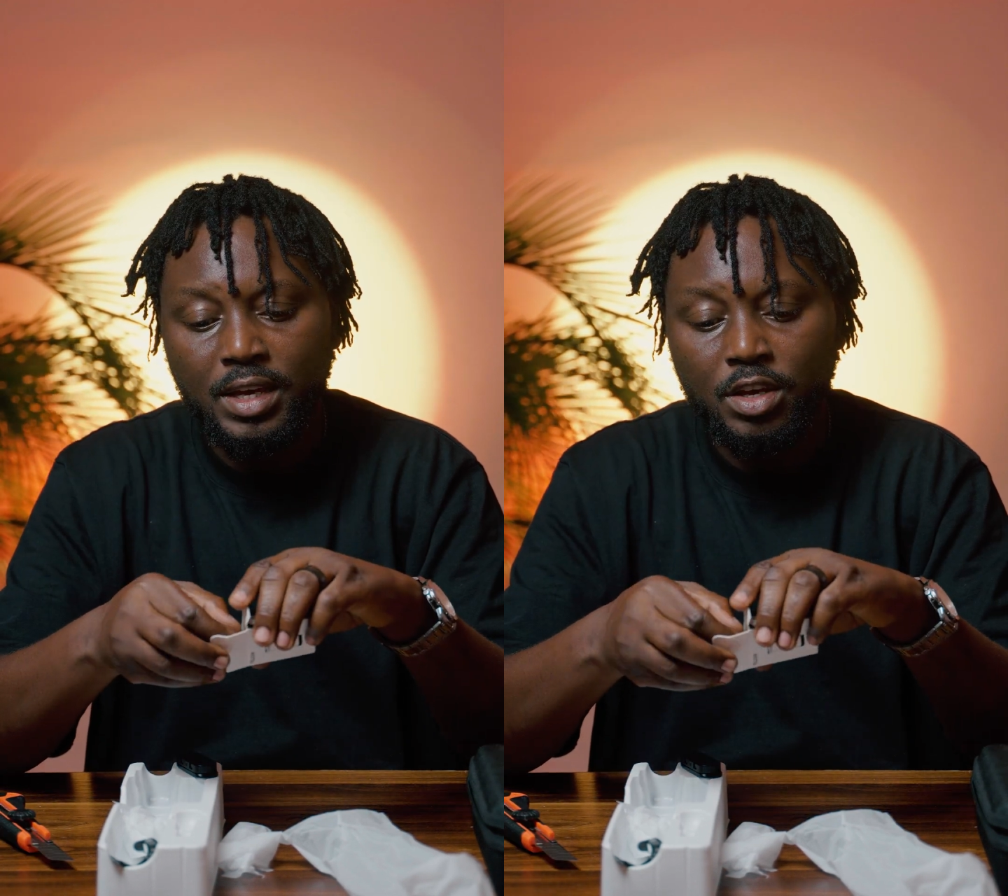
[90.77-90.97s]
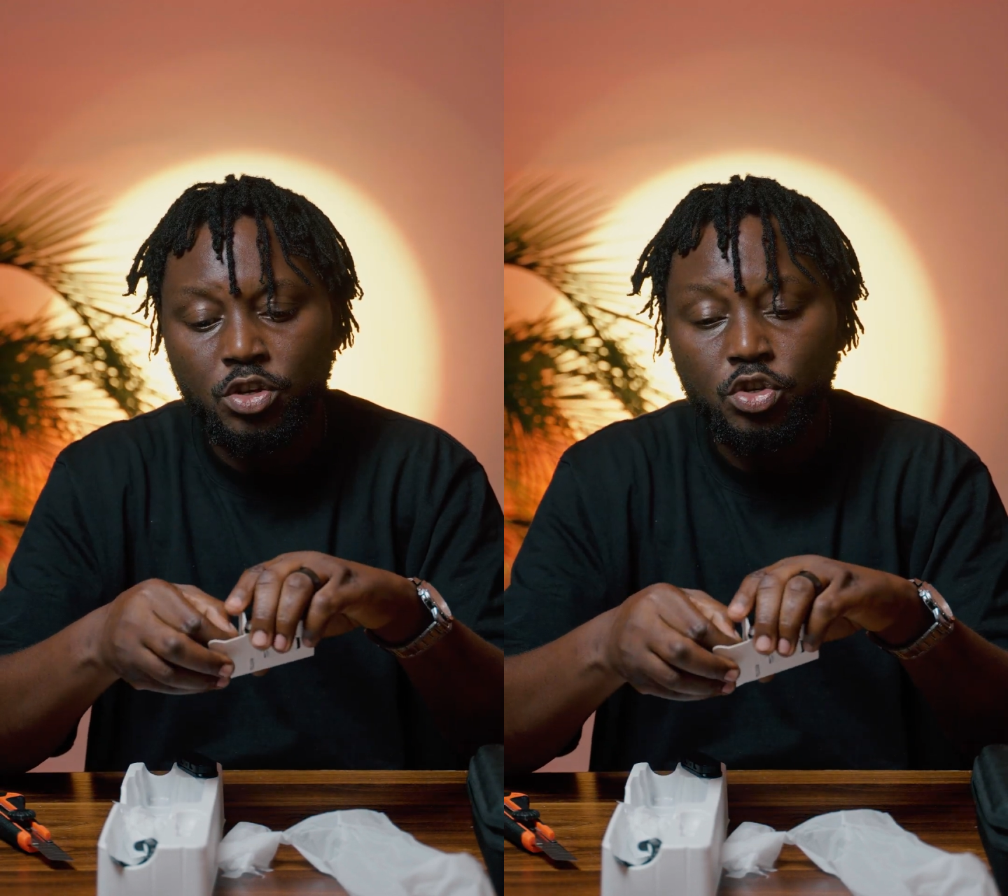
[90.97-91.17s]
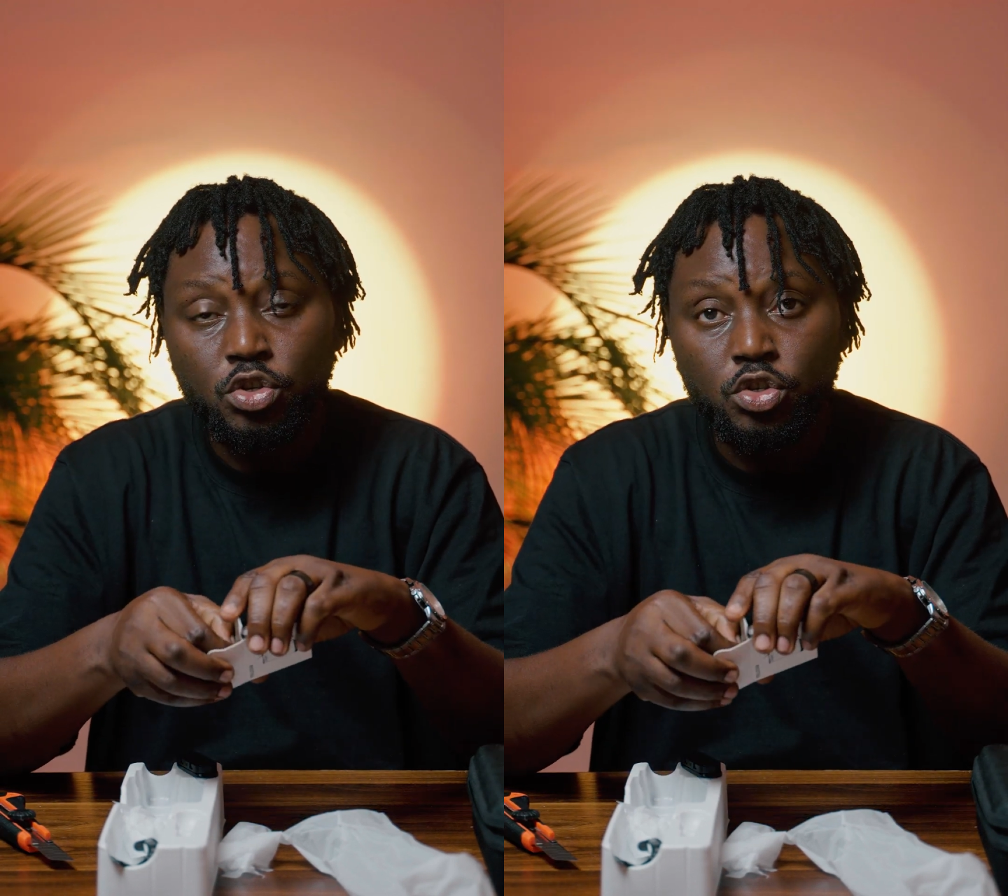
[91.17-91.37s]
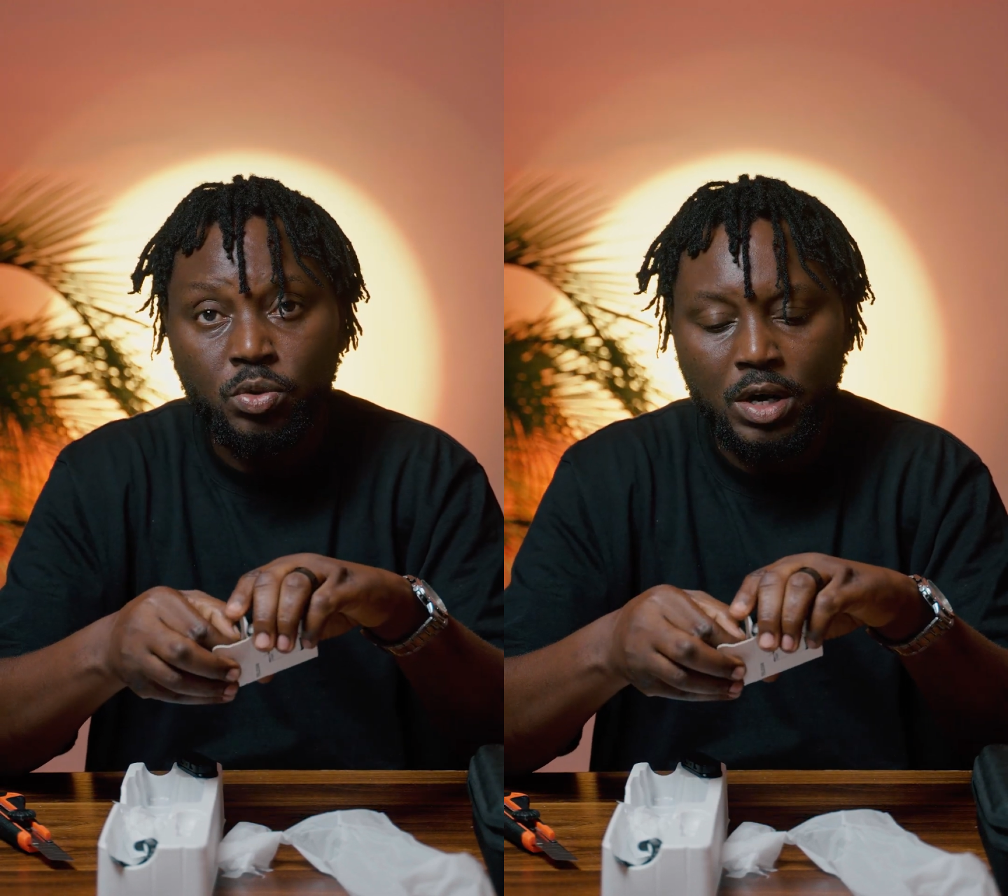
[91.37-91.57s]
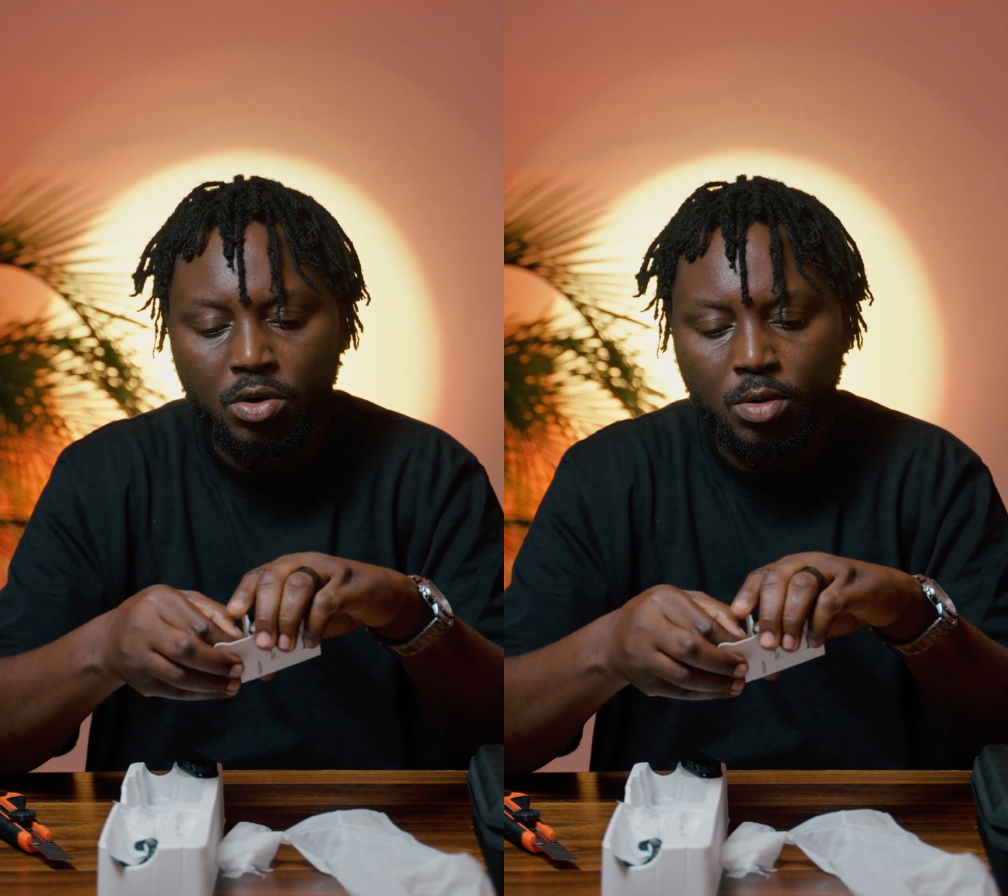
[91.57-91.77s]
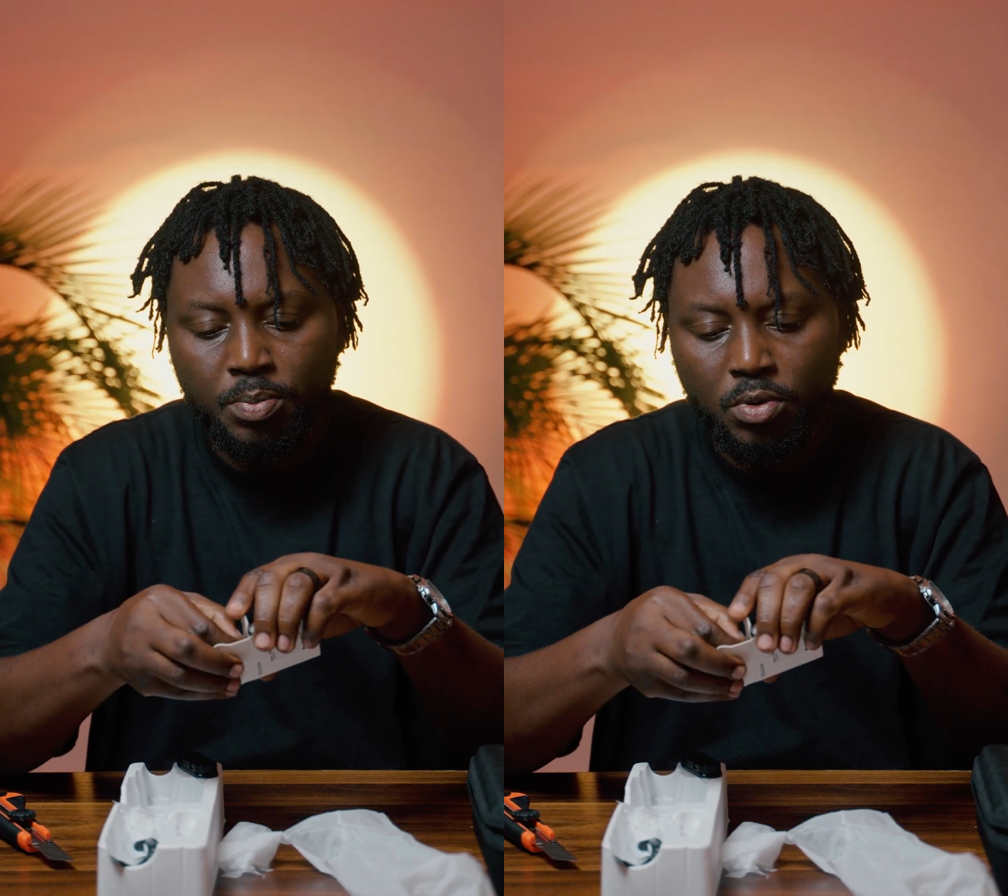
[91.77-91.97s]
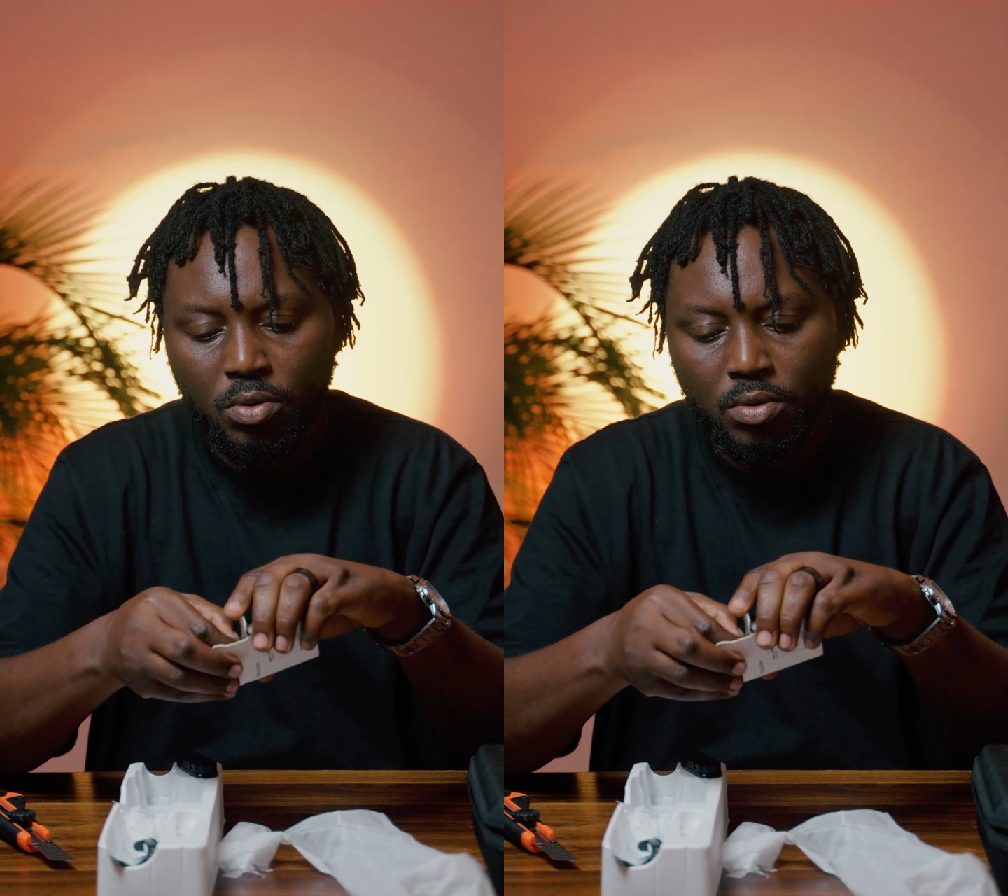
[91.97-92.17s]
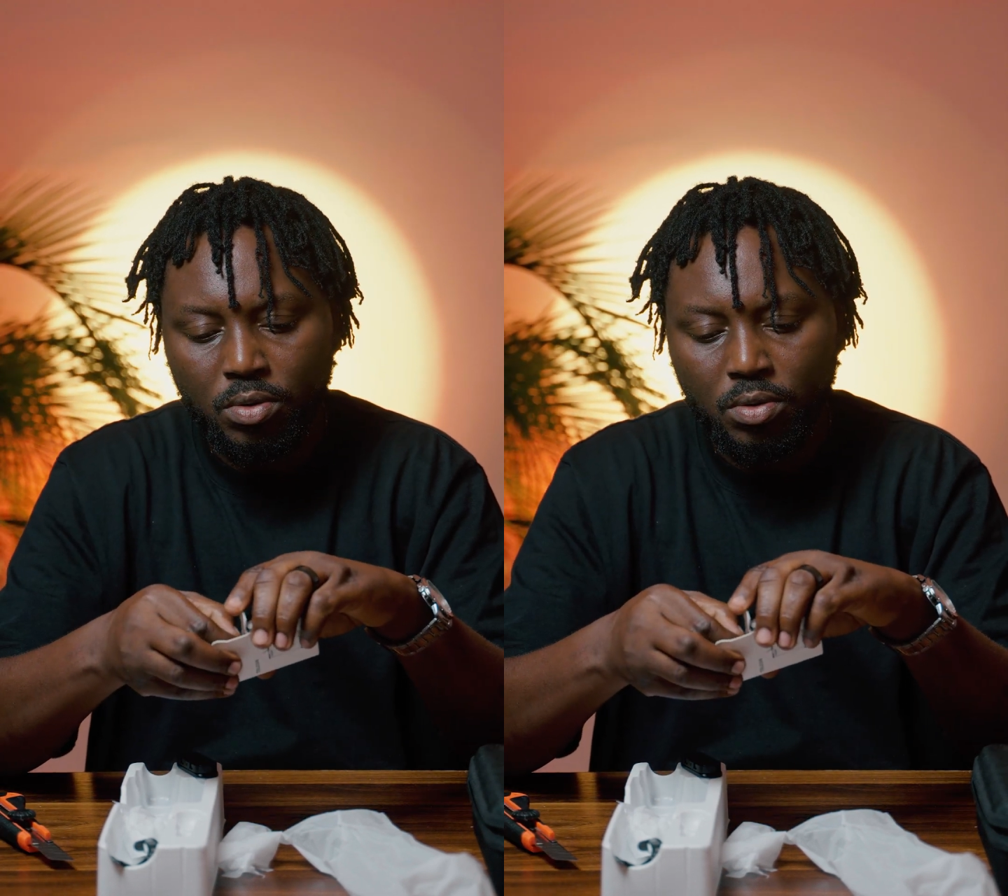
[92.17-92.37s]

usual GoPro